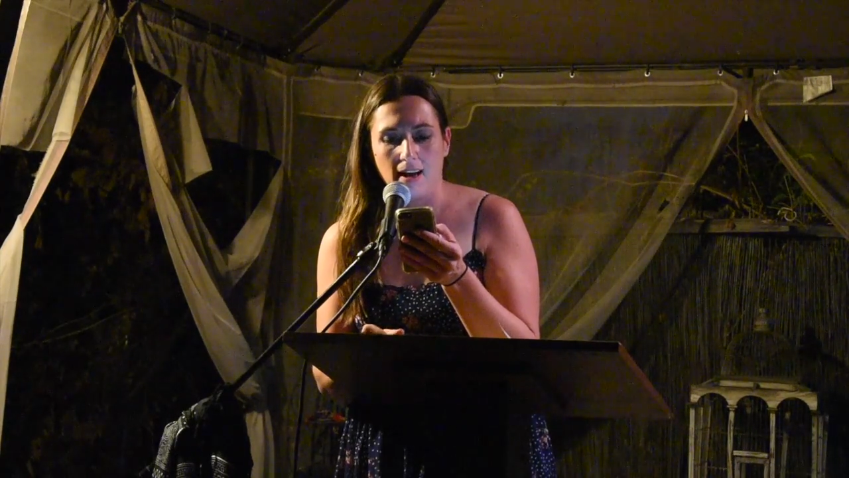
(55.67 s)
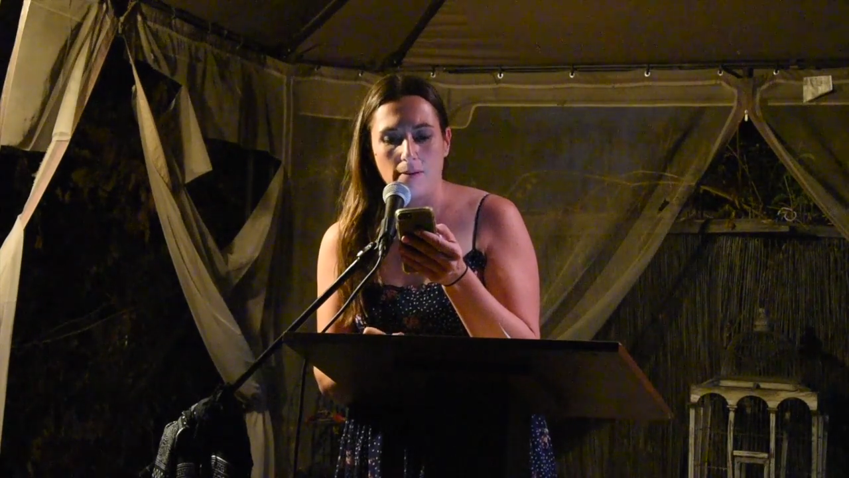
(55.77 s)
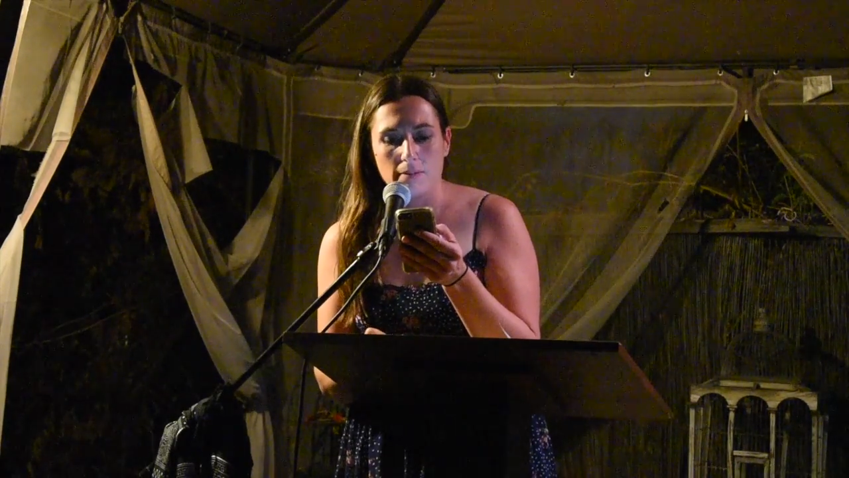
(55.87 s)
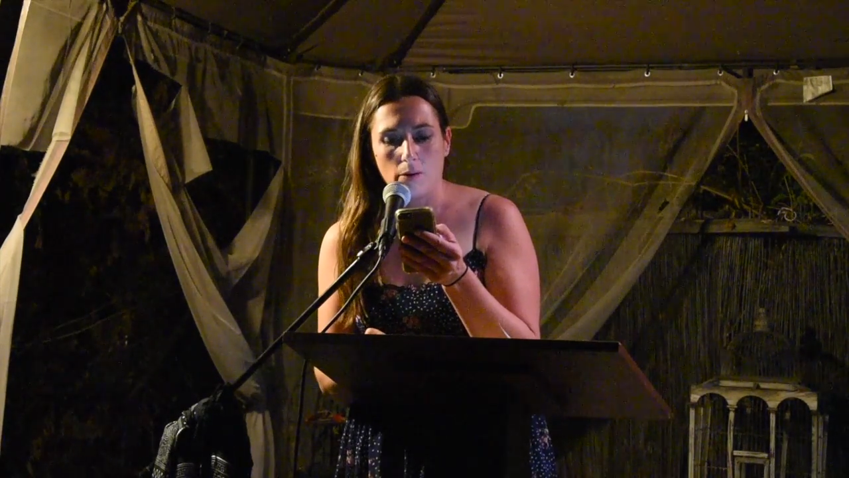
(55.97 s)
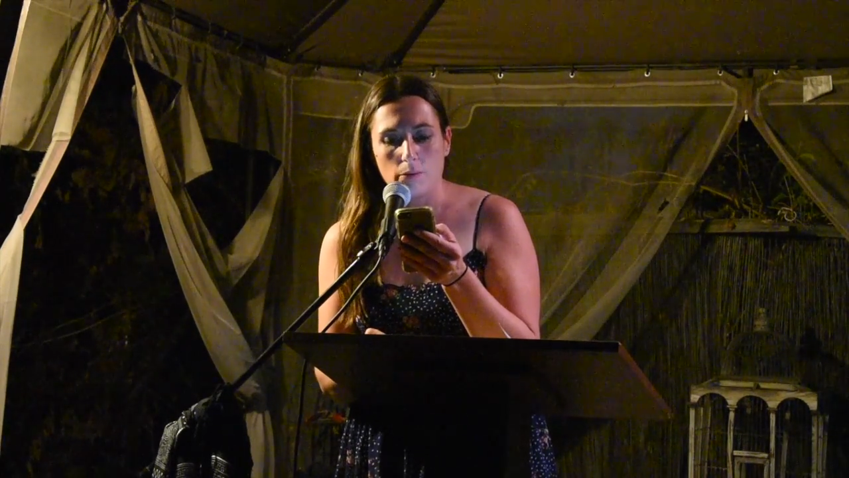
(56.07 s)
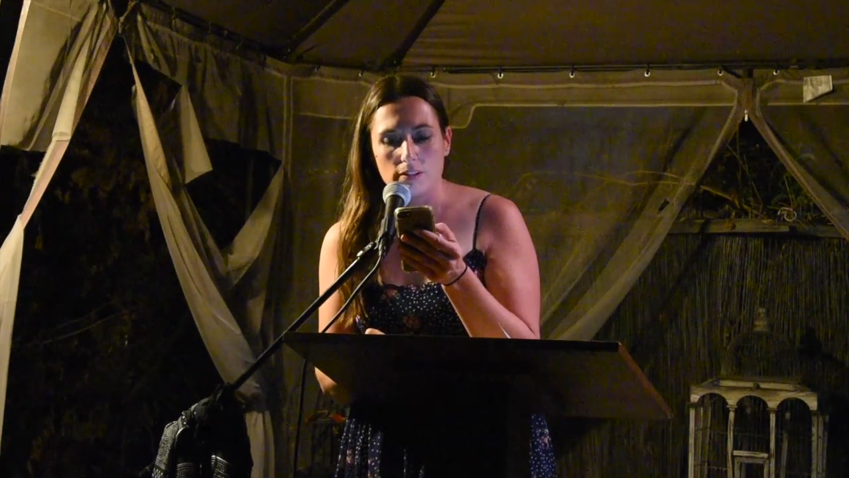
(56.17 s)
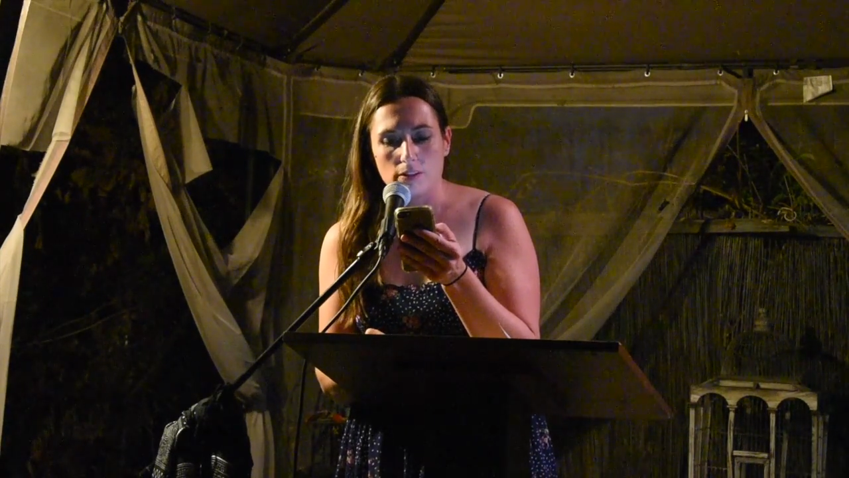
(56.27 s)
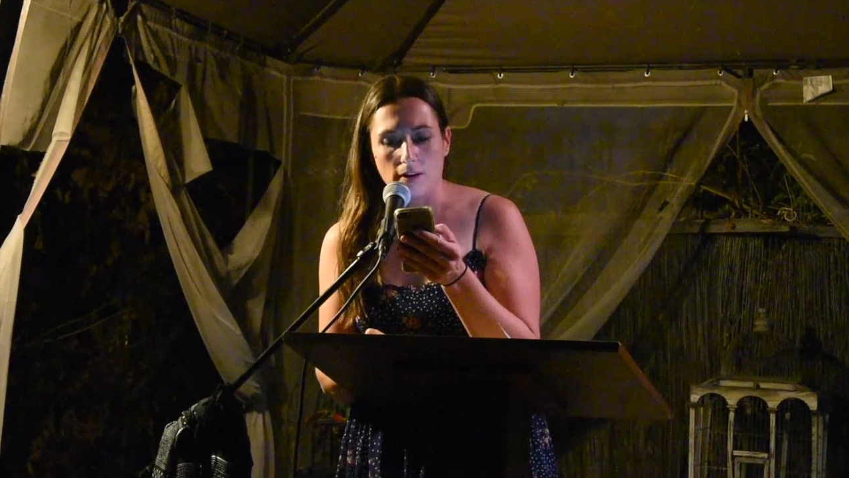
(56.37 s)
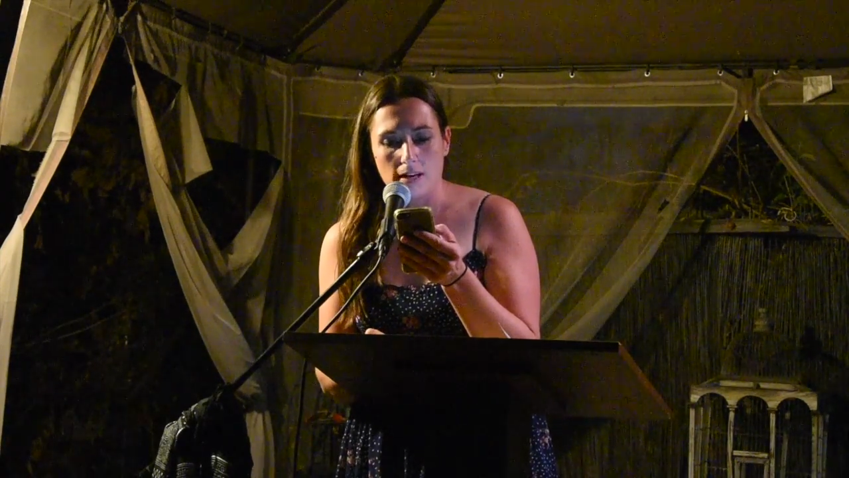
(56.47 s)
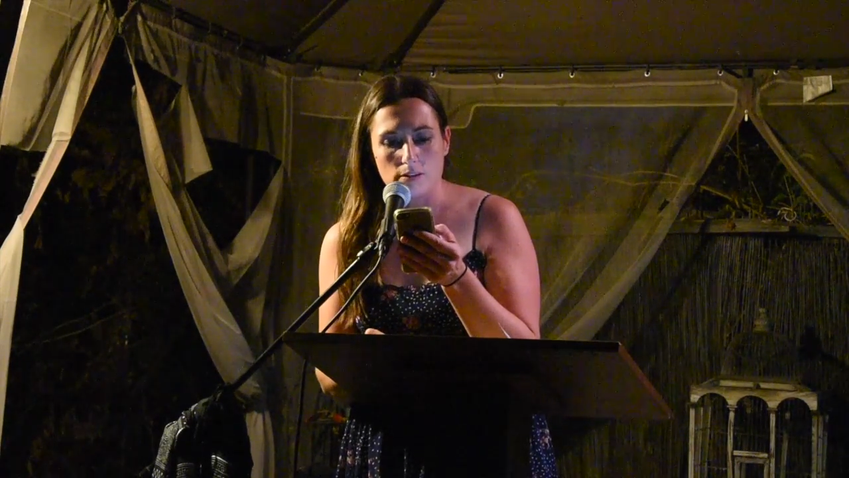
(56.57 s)
I'm not one to
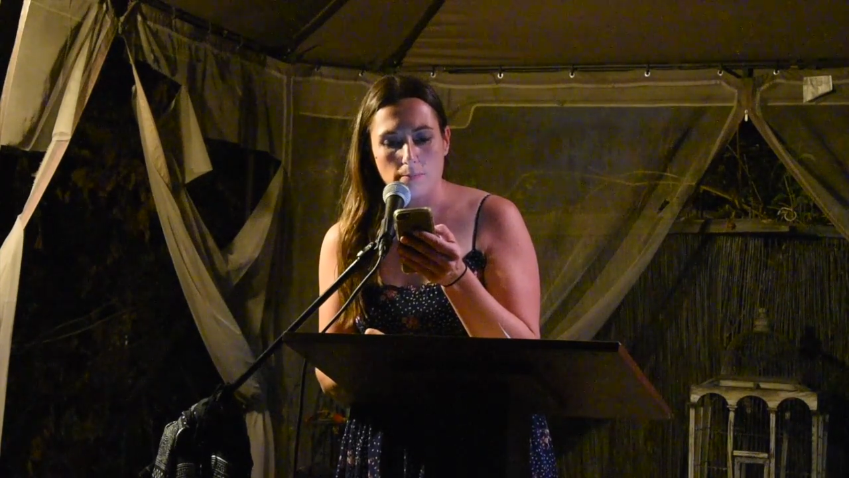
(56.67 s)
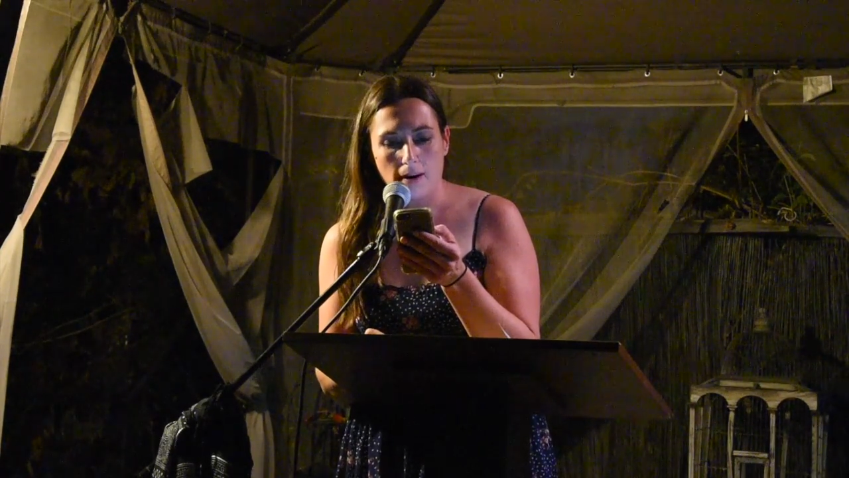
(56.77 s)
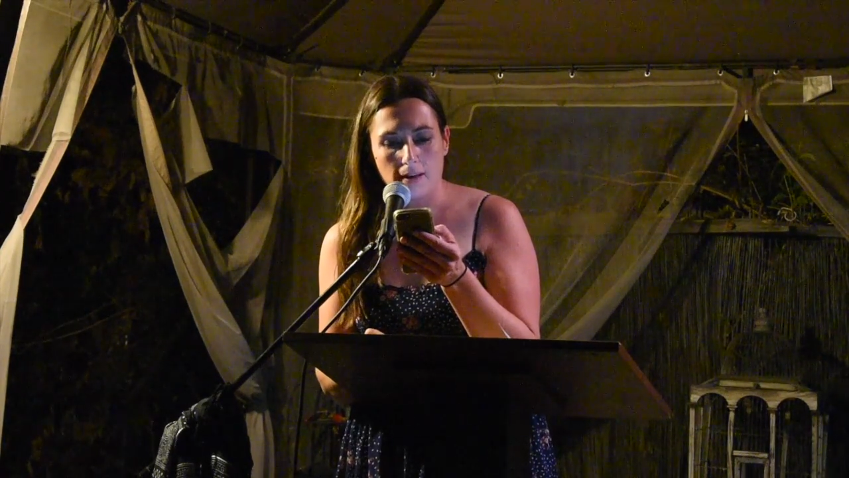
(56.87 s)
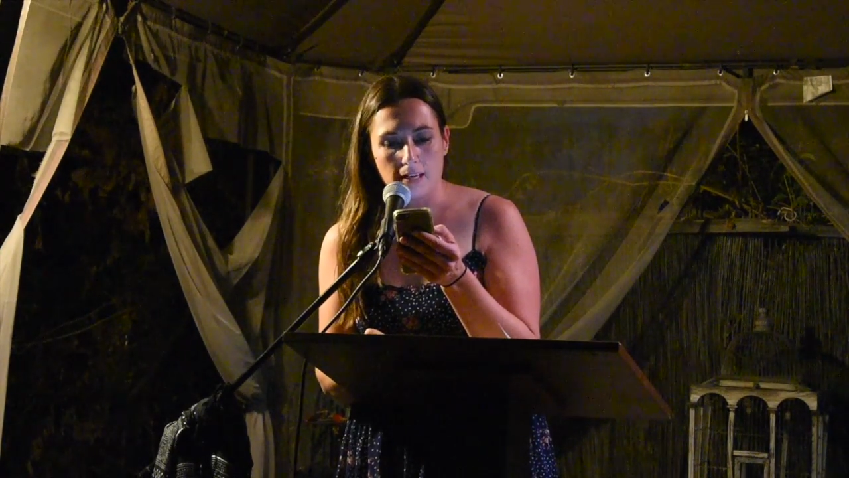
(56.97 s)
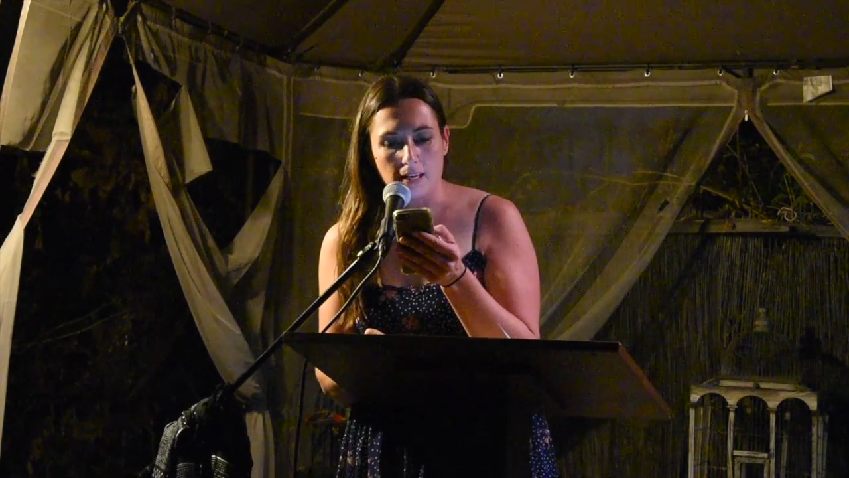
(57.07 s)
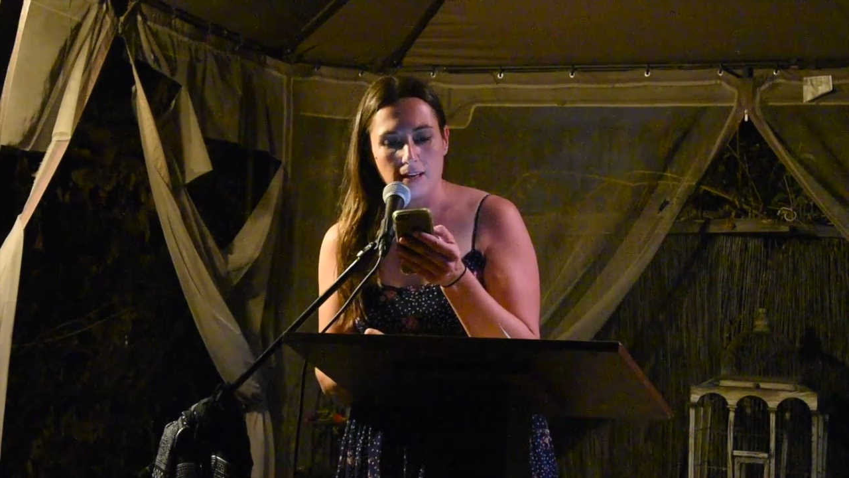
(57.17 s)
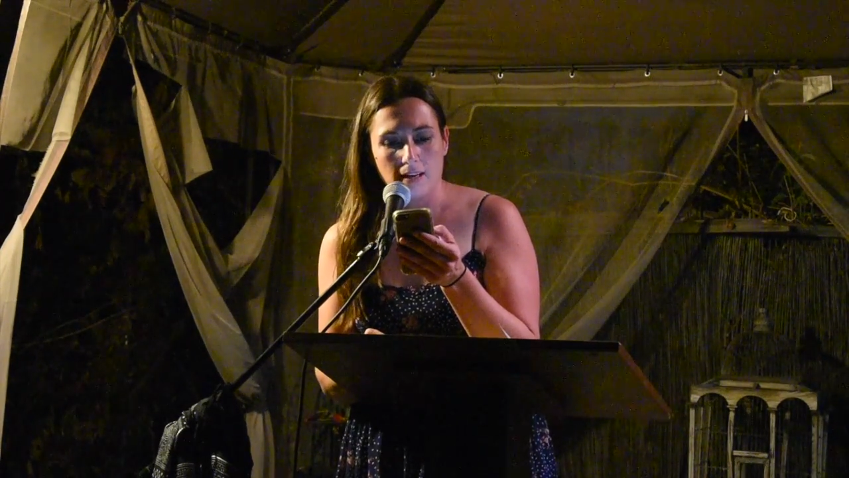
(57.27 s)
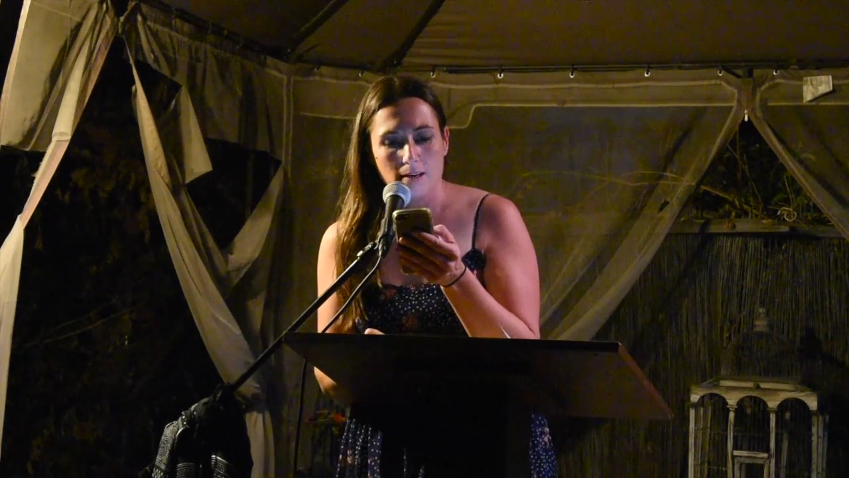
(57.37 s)
crash a party,